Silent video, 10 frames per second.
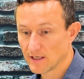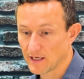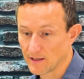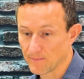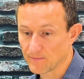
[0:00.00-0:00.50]

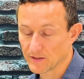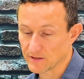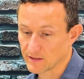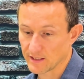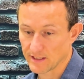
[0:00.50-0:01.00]
As
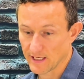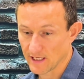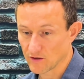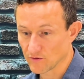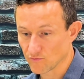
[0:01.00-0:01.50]
I said, the
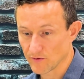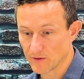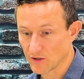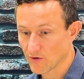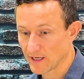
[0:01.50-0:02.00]
air cons would have
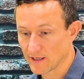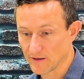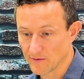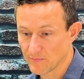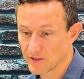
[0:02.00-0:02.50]
been
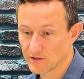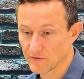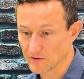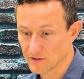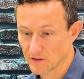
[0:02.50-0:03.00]
cranking and a bunch of
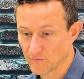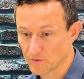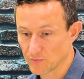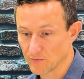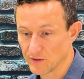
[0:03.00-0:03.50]
other stuff
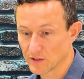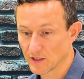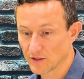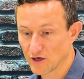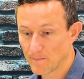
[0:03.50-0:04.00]
was probably
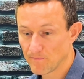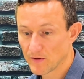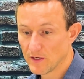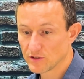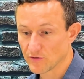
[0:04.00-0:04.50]
turned on.
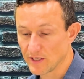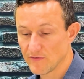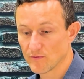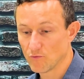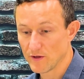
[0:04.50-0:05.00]
So
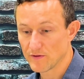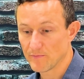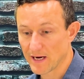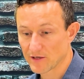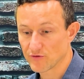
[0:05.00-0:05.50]
even with the
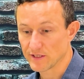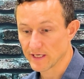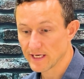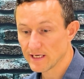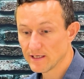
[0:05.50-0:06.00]
battery
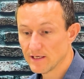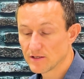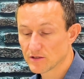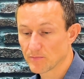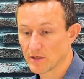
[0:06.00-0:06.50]
there
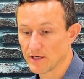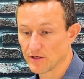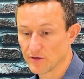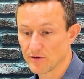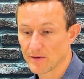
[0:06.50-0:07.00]
supplying
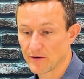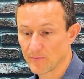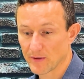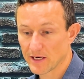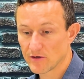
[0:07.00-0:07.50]
a good amount
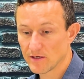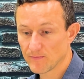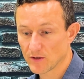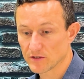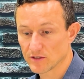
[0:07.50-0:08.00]
of power,
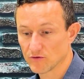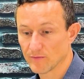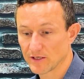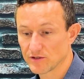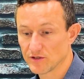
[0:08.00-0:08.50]
I still
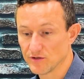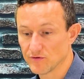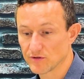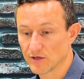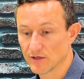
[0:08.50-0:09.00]
managed to
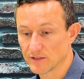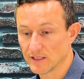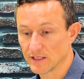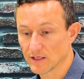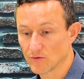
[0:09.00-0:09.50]
use
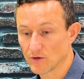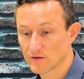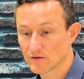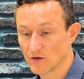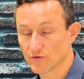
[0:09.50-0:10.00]
13
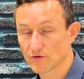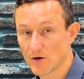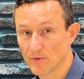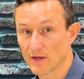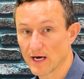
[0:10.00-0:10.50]
kilowatts on
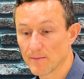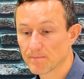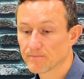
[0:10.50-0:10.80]
top of that.